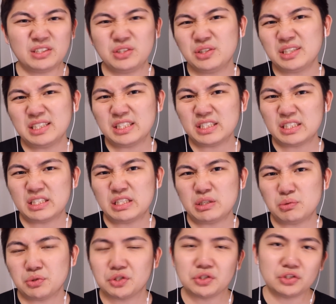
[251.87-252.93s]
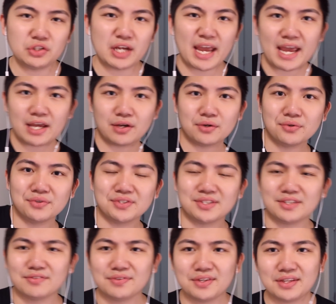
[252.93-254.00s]
you can see where your angles
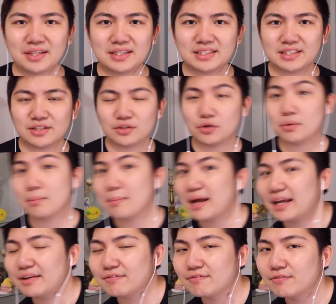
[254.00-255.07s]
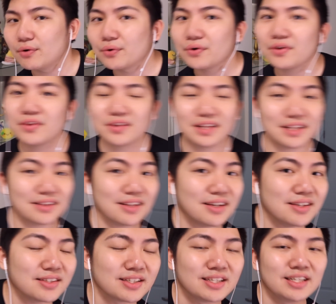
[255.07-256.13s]
and everything instead of going back and forth like
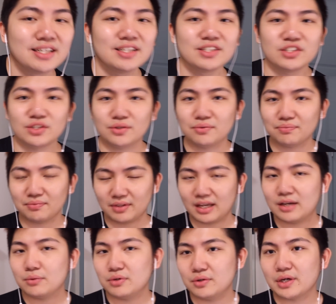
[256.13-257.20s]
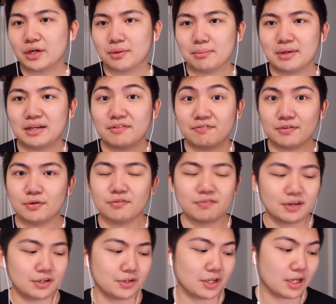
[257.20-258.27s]
that. So I would recommend a
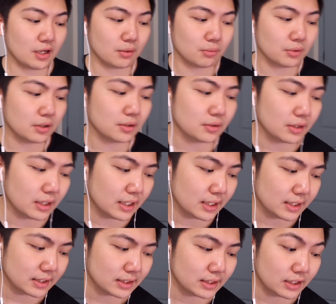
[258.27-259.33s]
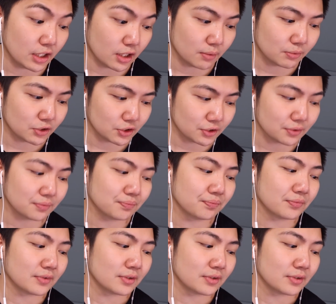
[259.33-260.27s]
viewfinder camera as the option.